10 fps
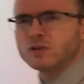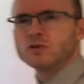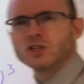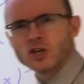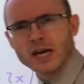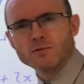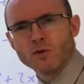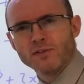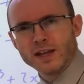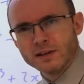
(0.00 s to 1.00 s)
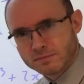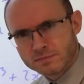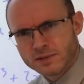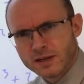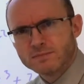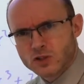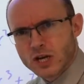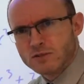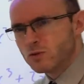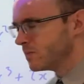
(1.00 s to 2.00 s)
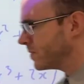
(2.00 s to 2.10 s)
use the chain rule for that. Yeah, chain rule.